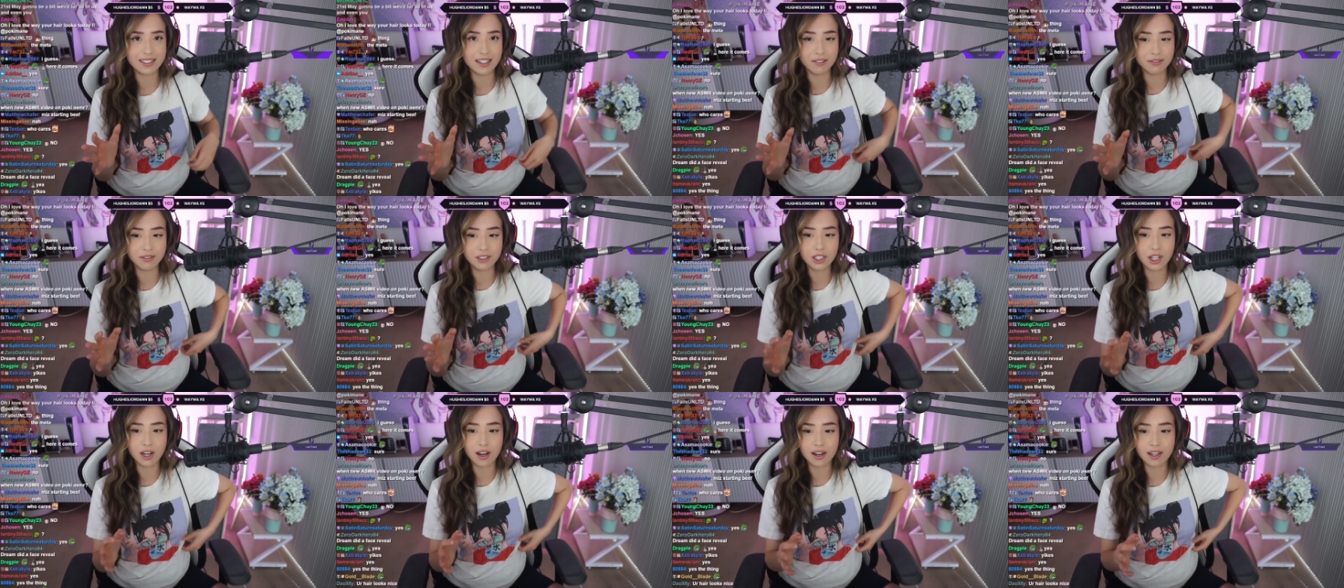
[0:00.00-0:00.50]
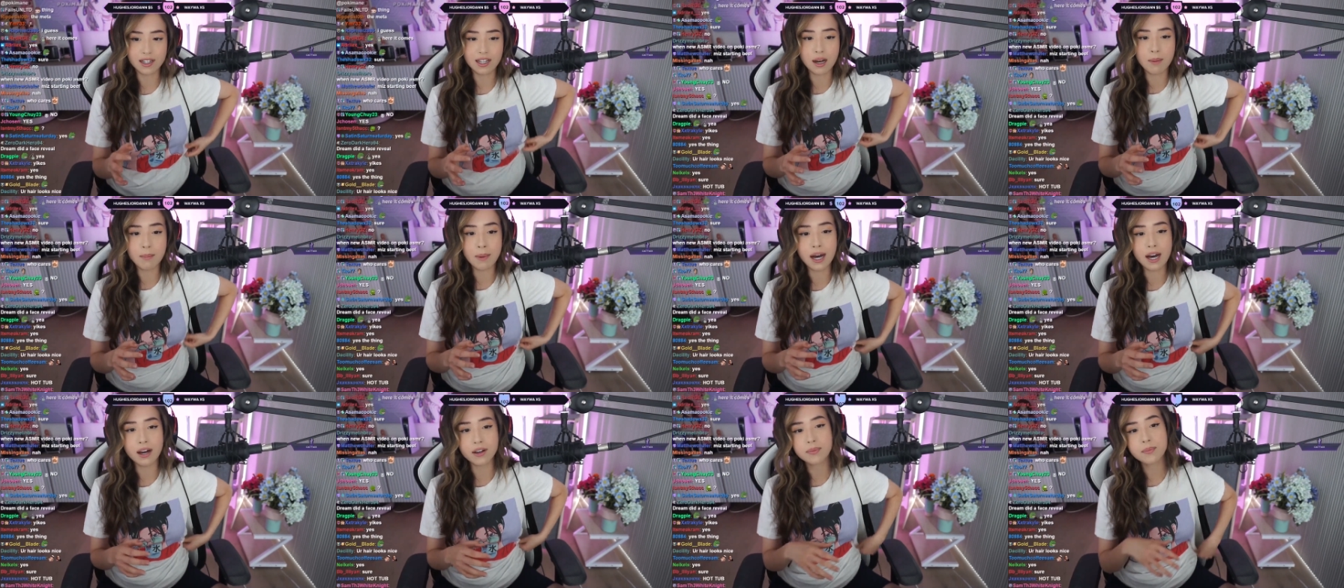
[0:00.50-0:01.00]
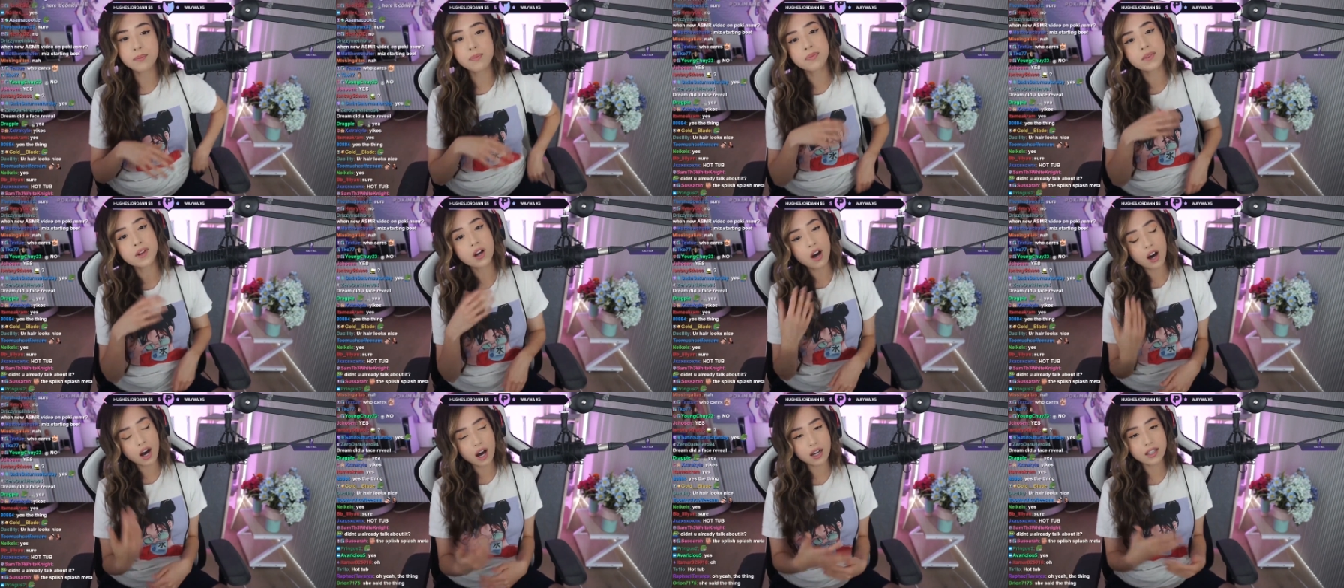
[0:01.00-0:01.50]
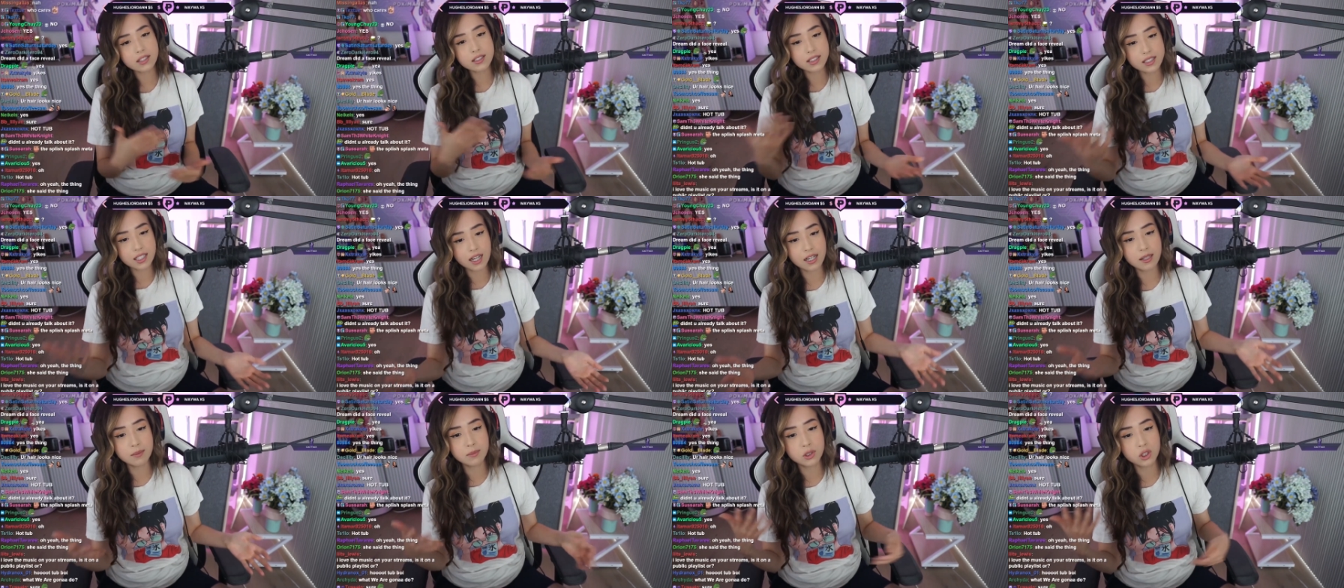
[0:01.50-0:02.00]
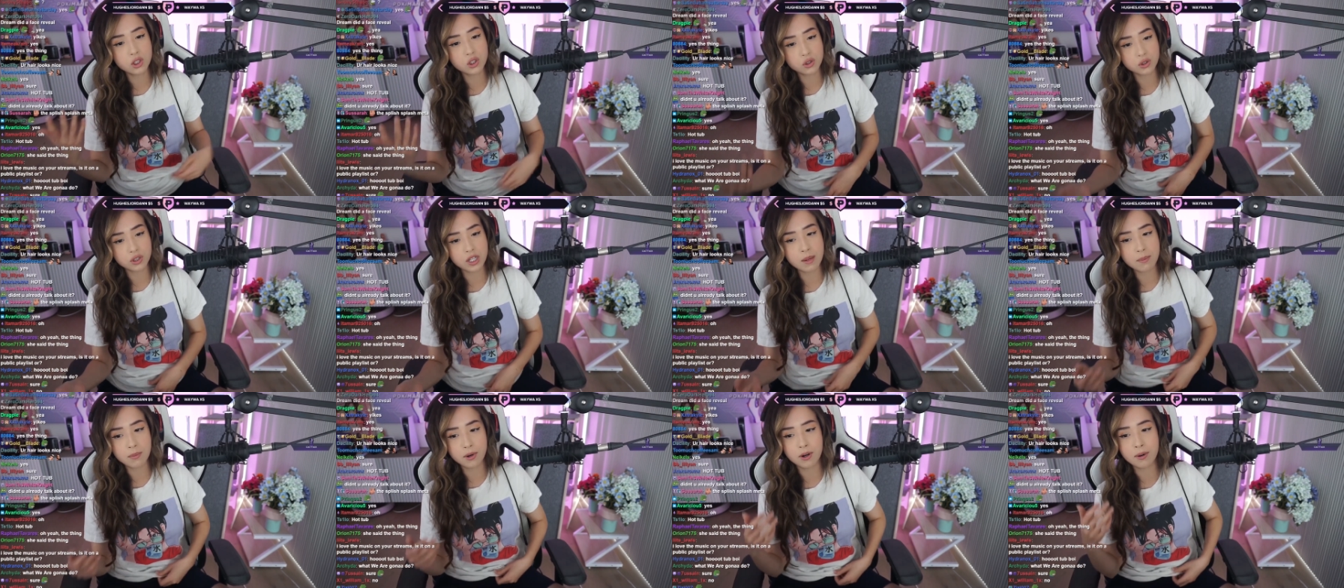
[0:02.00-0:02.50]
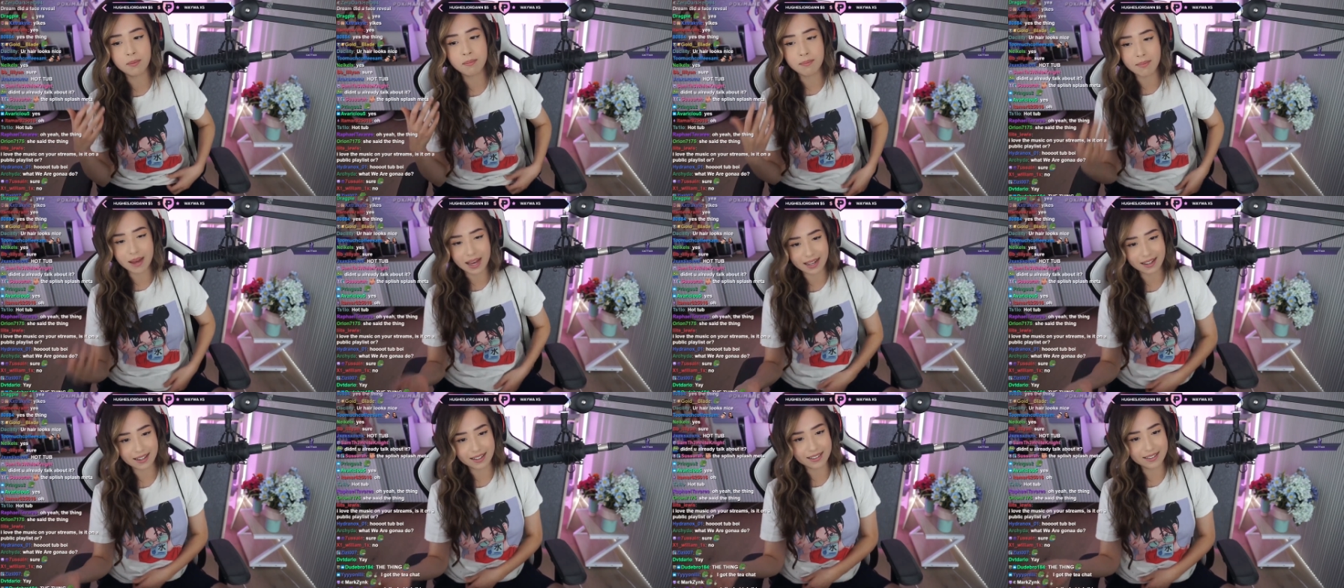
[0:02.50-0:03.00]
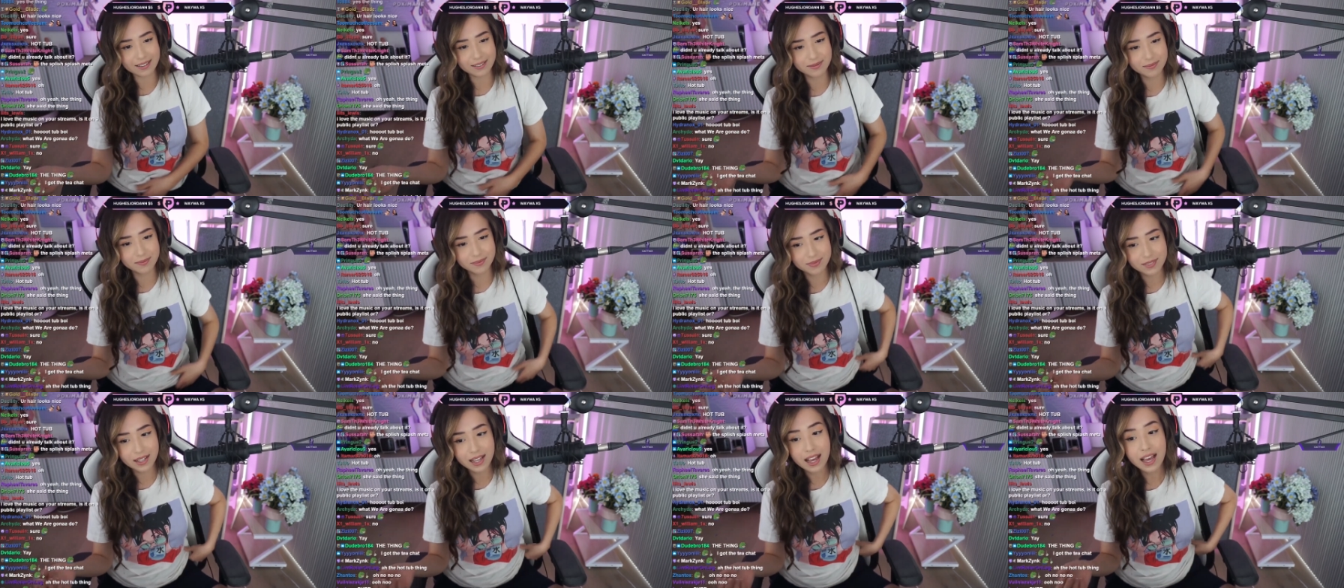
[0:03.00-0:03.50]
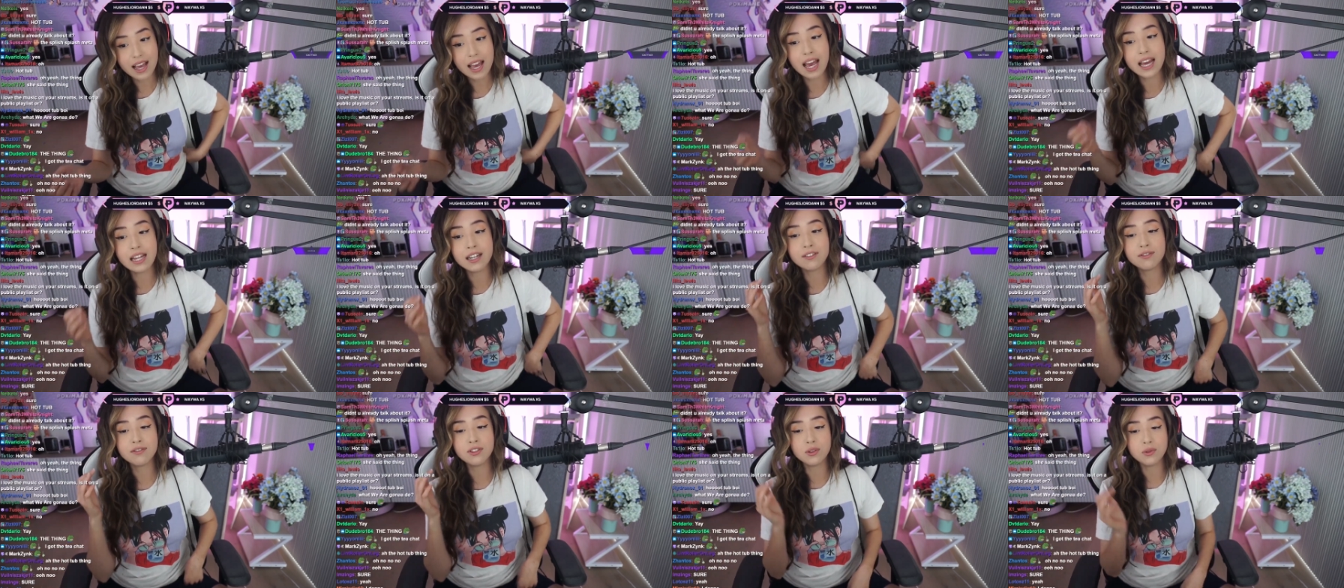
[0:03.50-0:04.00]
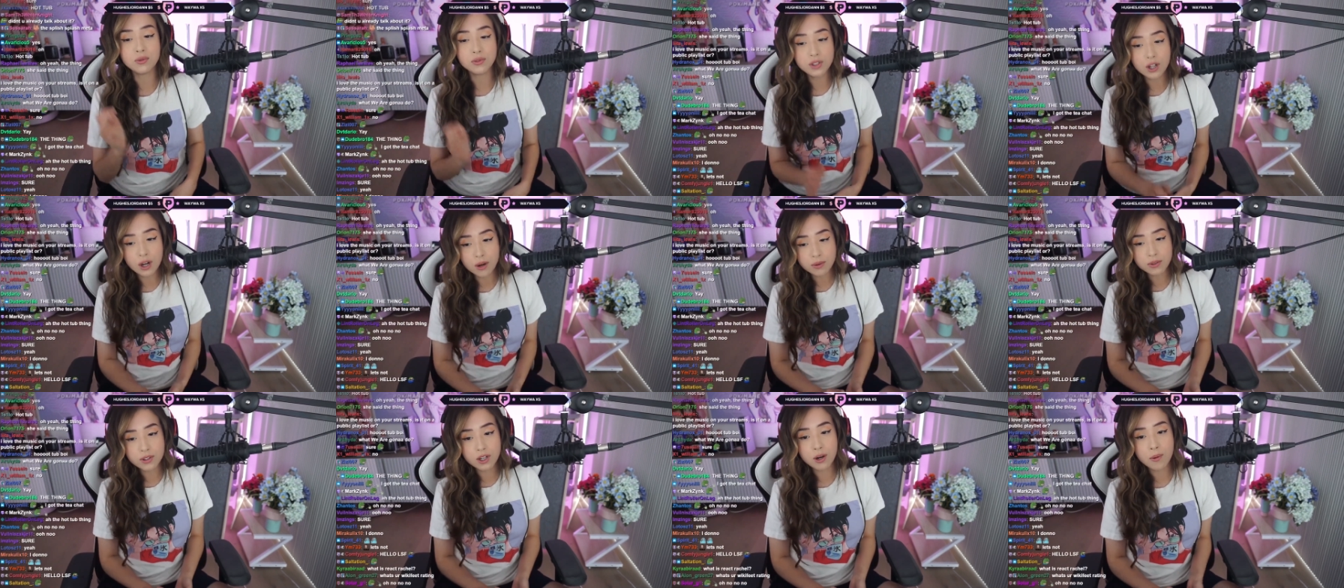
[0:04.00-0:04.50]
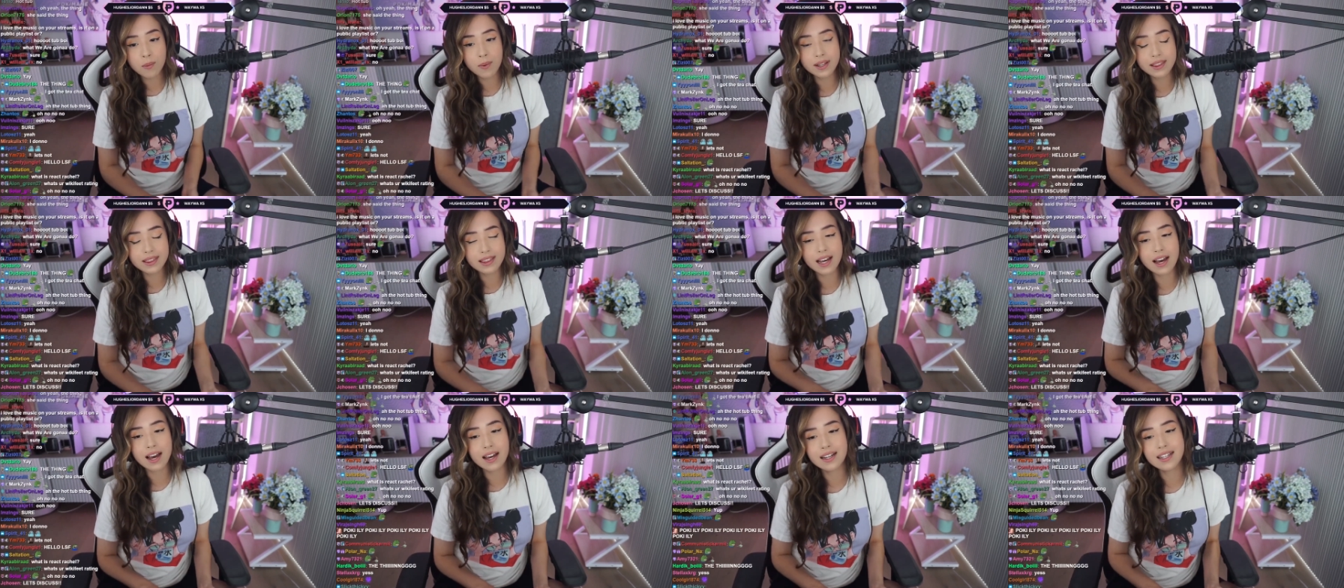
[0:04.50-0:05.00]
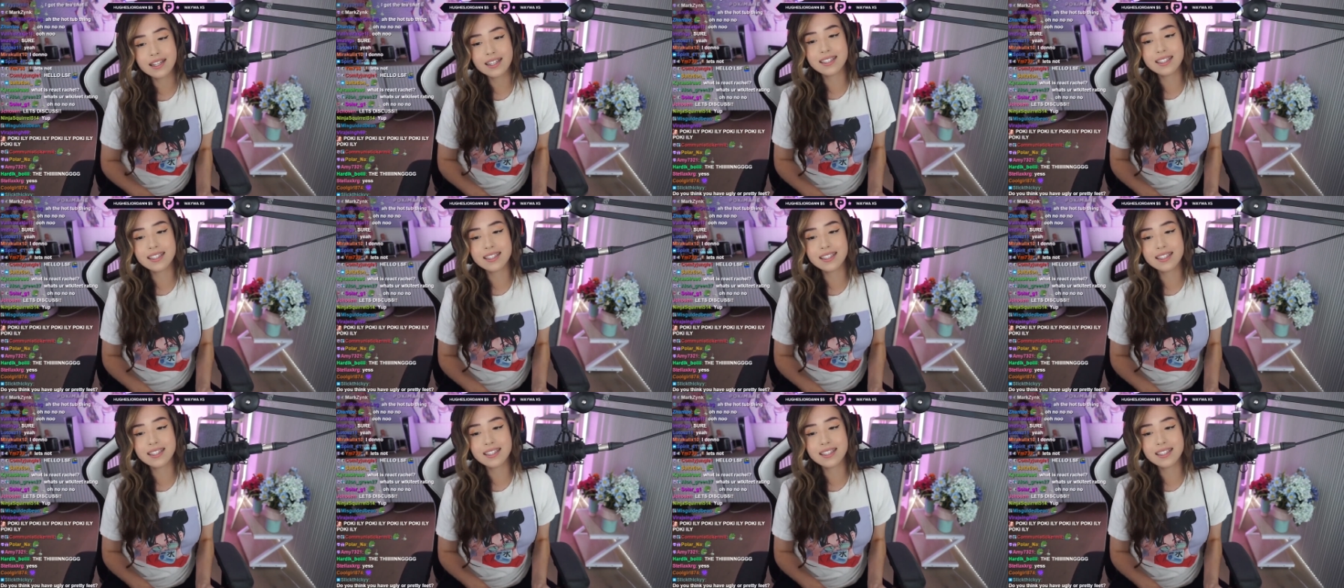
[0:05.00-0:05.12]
of talk about hot tub streamer Meta. And if you don't know what that